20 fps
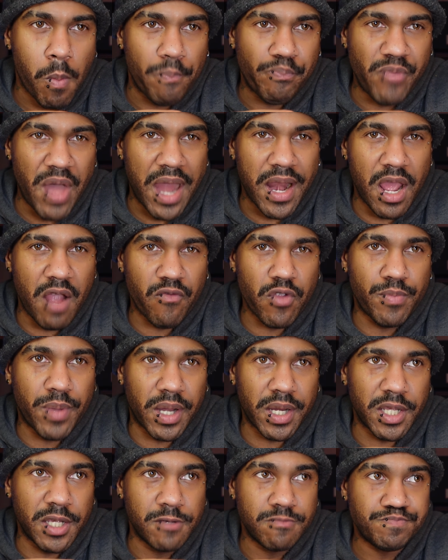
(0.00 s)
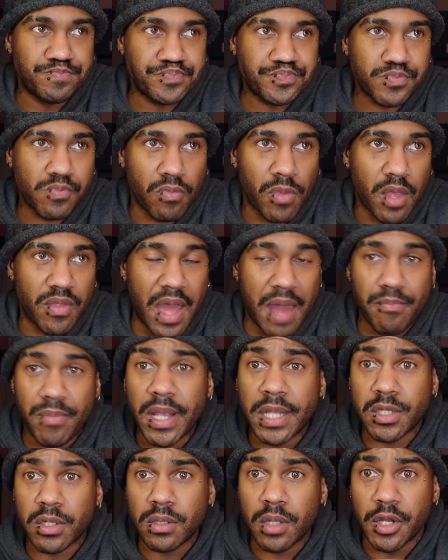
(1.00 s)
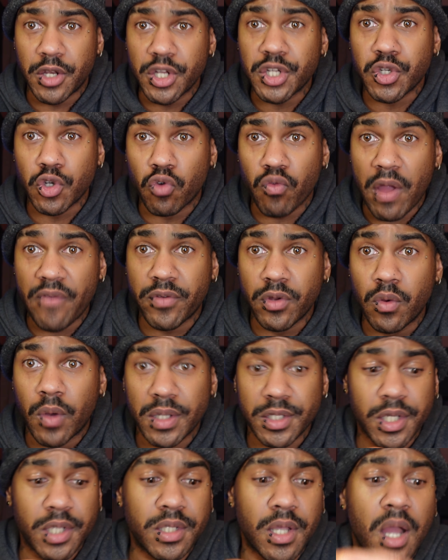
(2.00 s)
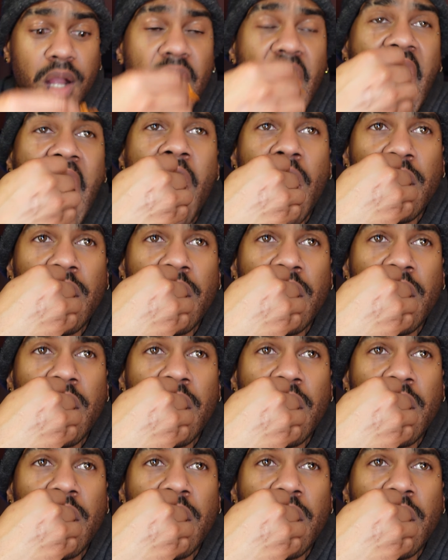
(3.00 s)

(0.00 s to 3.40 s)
Not everybody that makes additional revenue on TikTok